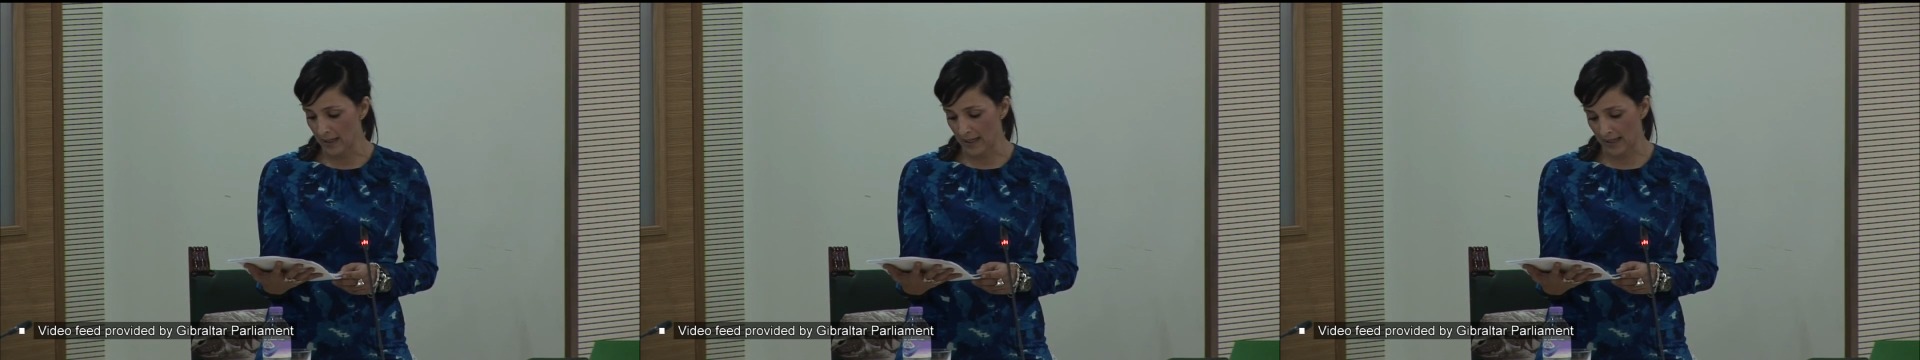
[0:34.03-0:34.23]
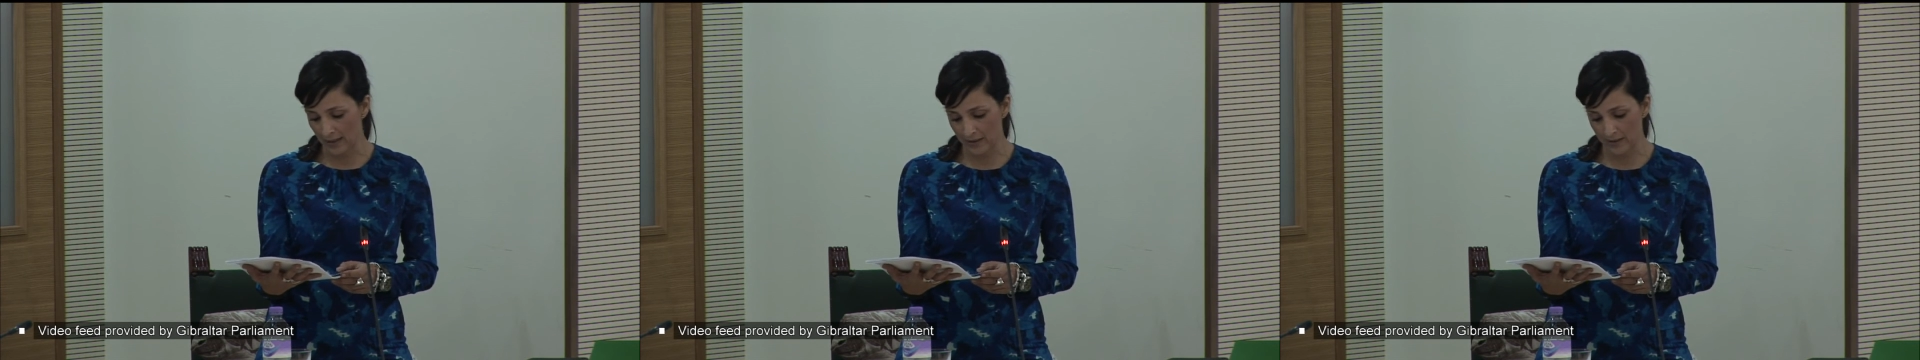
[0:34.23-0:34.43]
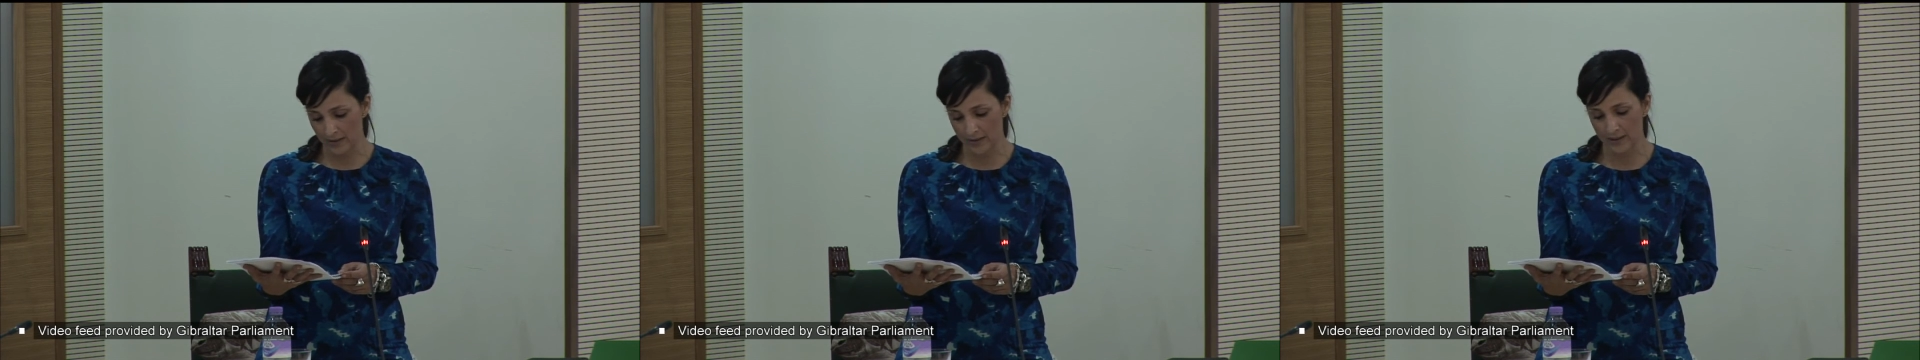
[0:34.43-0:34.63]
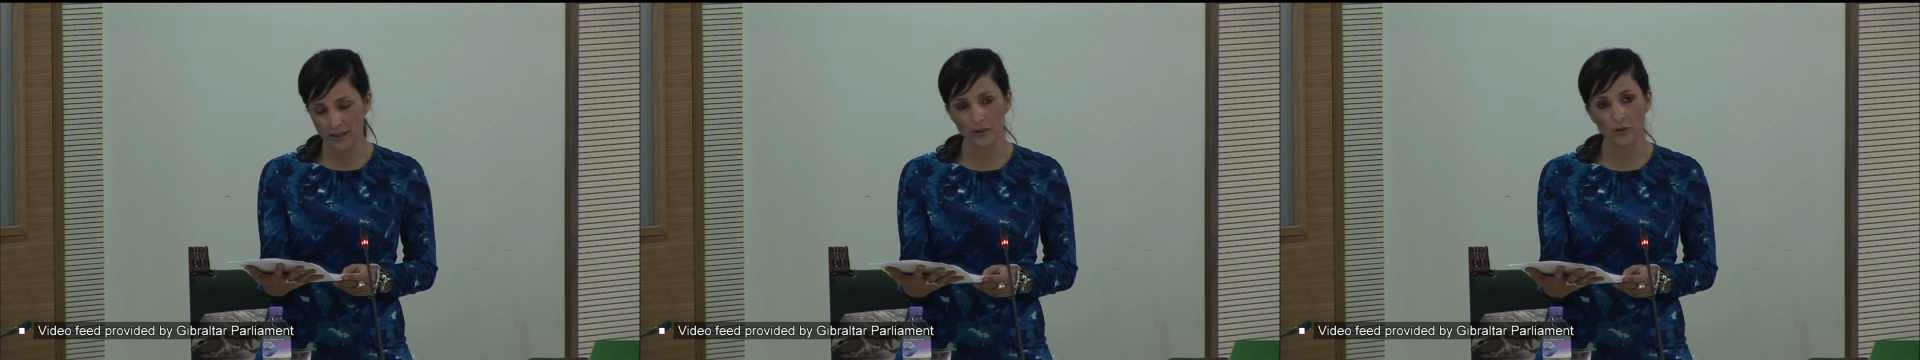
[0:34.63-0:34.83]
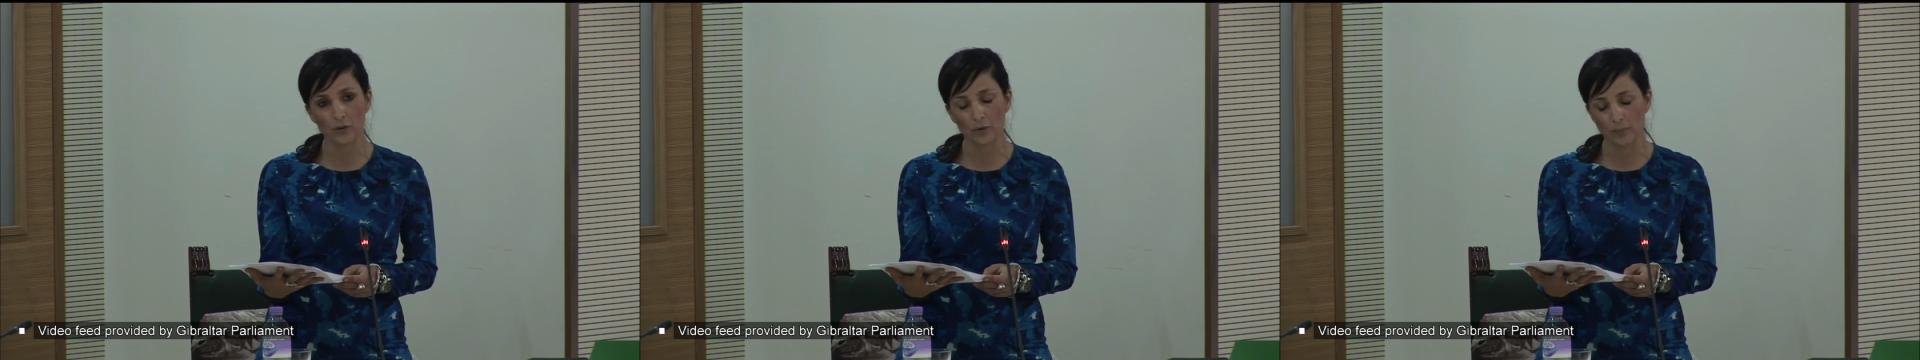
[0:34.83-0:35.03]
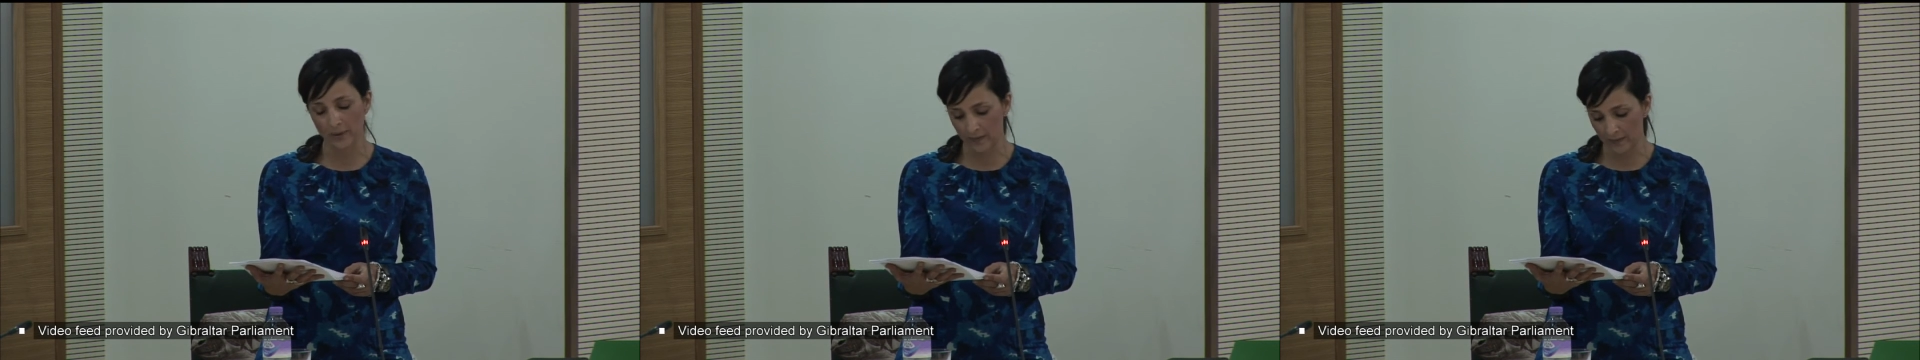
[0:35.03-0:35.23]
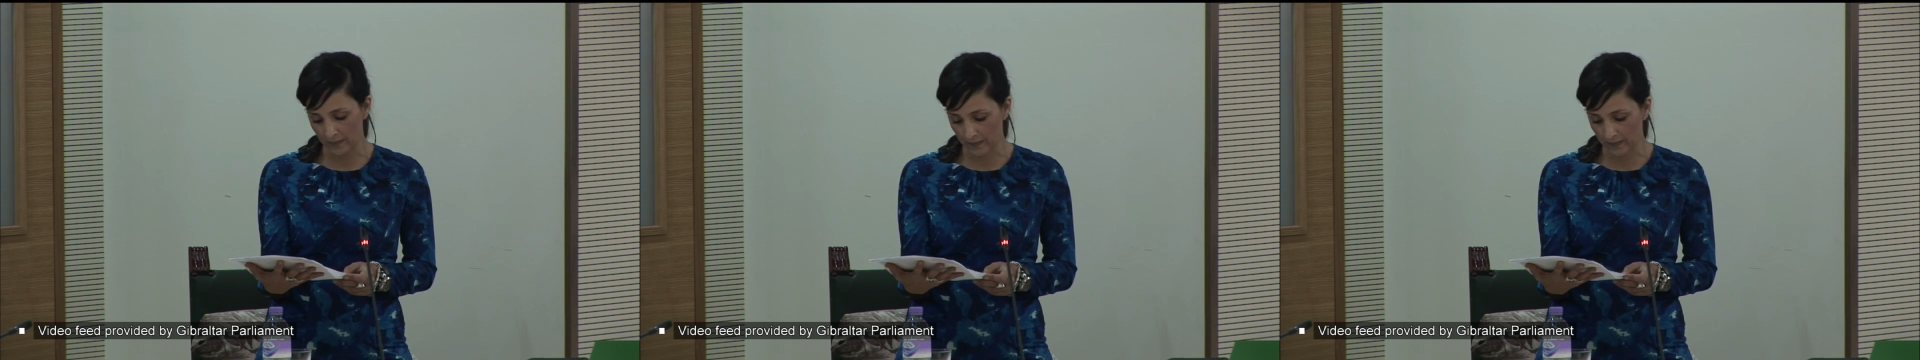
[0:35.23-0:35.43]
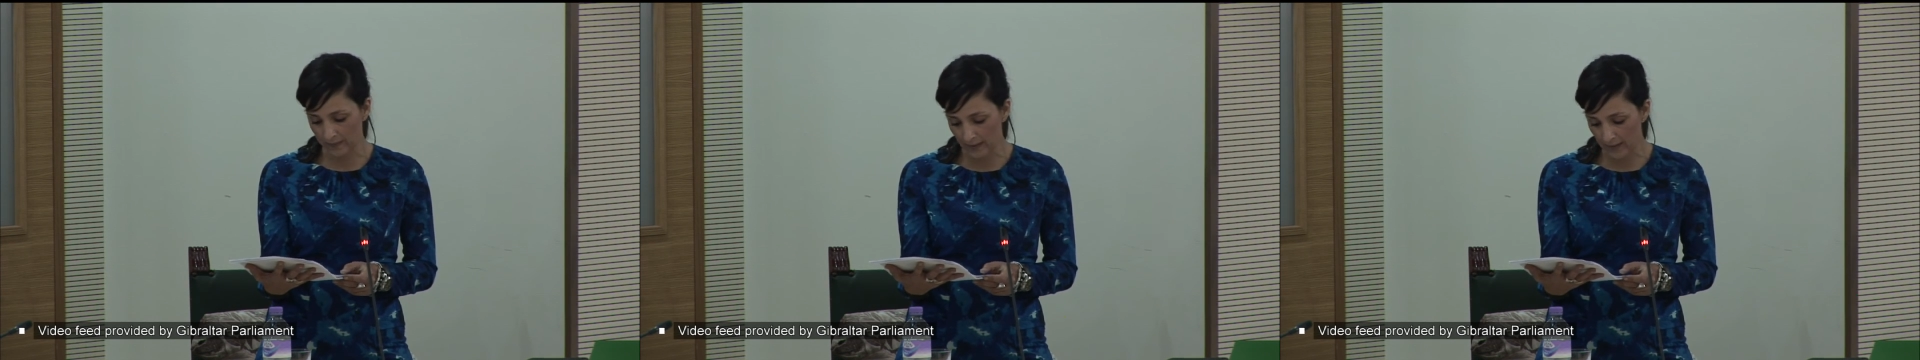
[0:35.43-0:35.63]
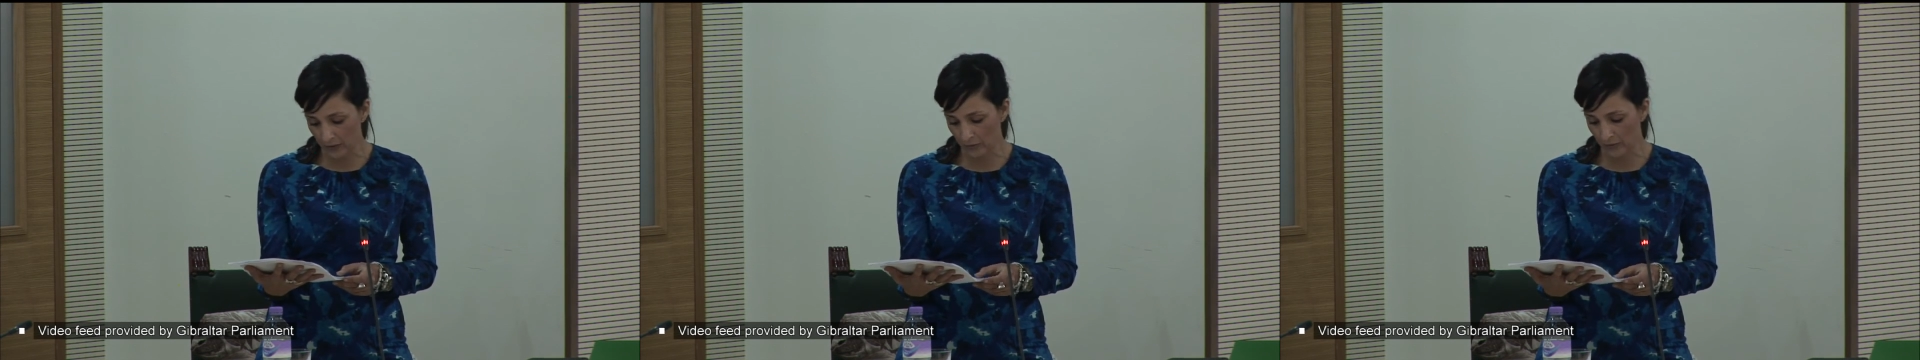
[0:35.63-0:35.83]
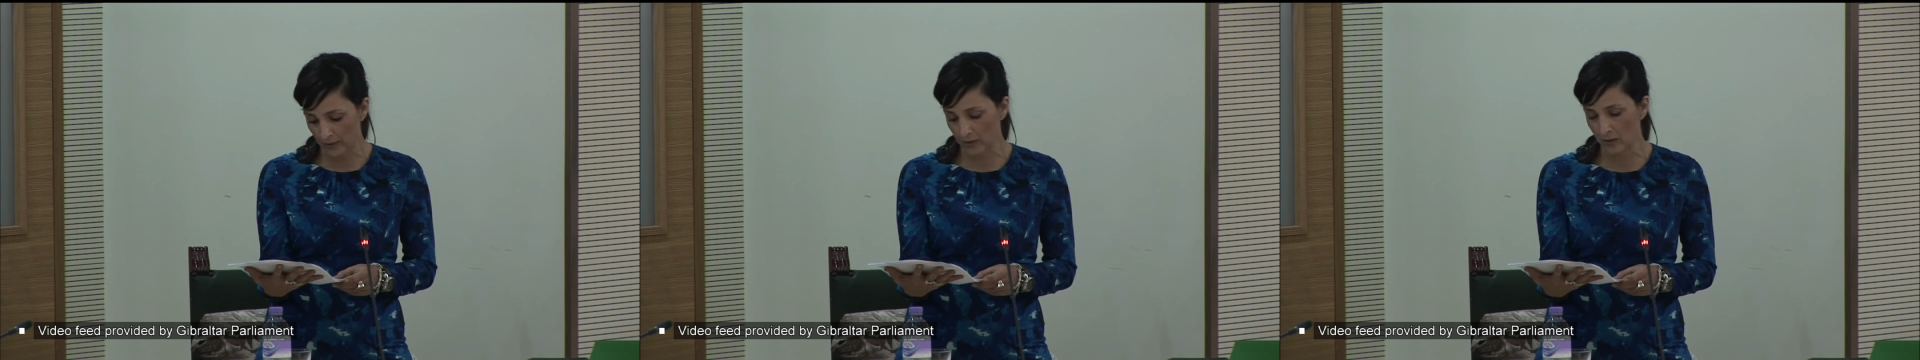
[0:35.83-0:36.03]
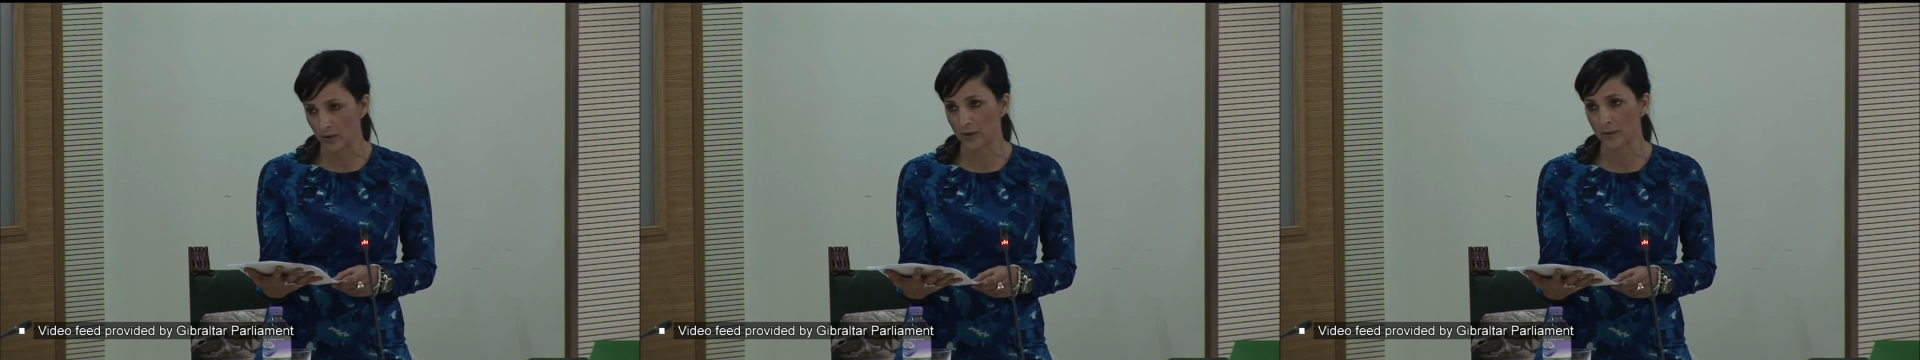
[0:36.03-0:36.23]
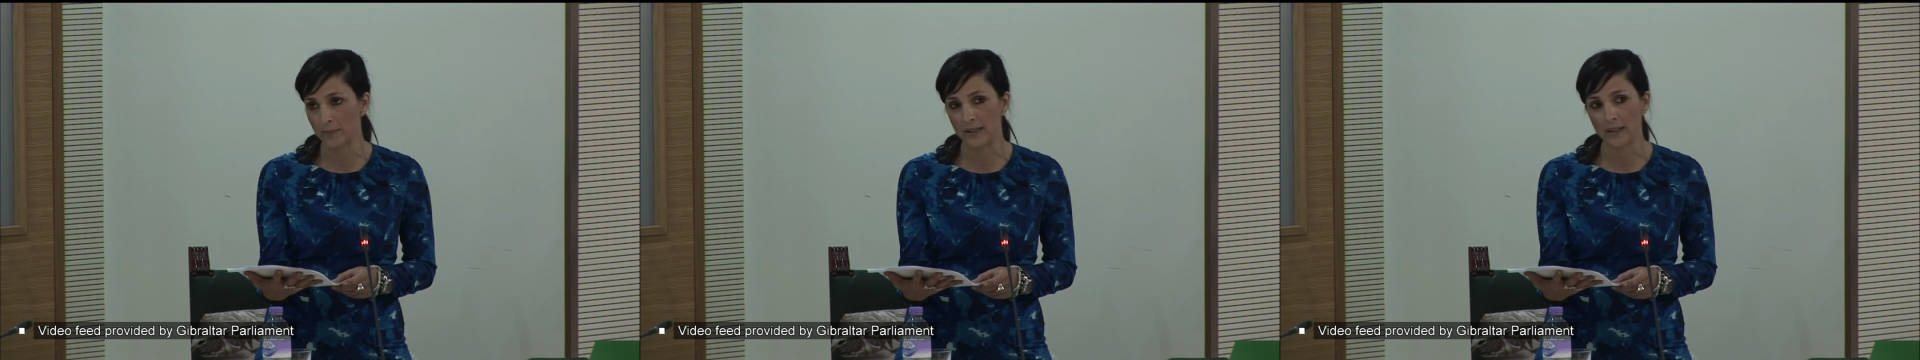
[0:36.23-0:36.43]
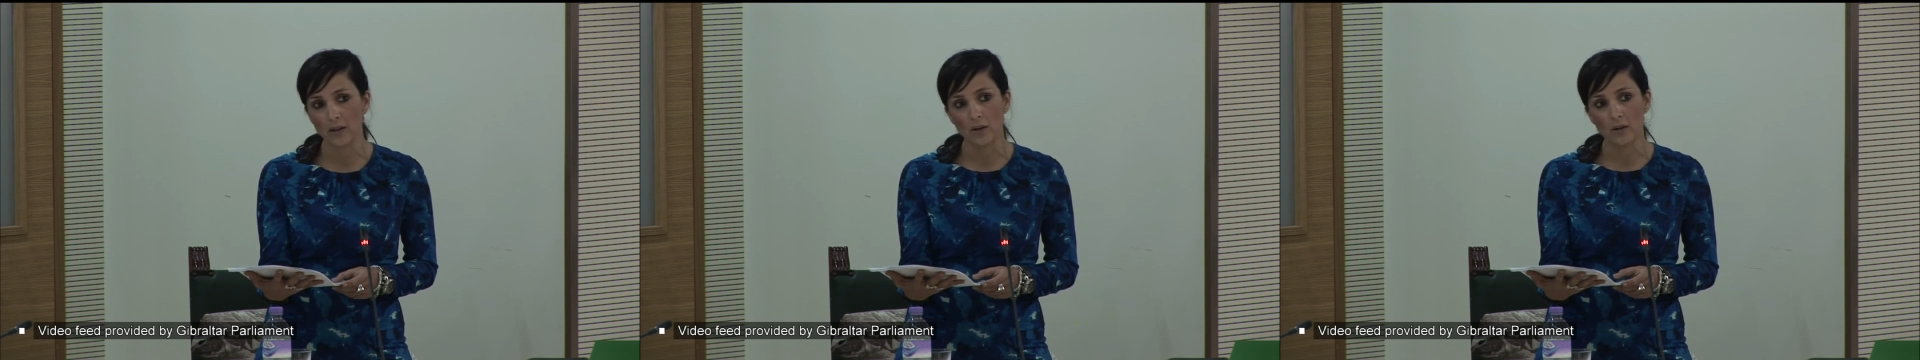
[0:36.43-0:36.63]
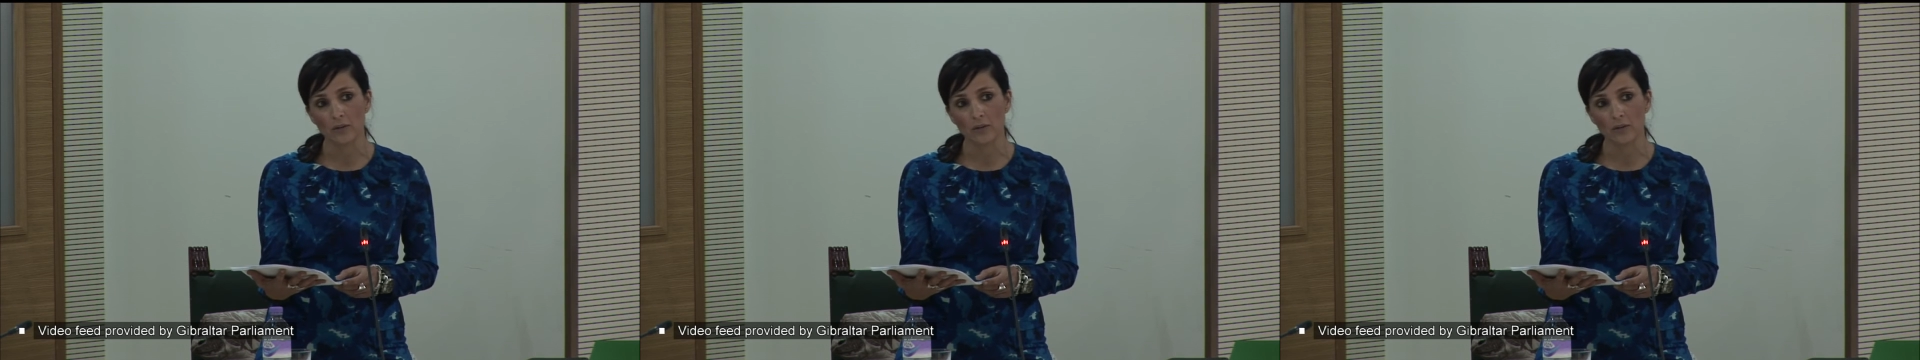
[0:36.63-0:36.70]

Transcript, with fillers: and continue to be a successful economy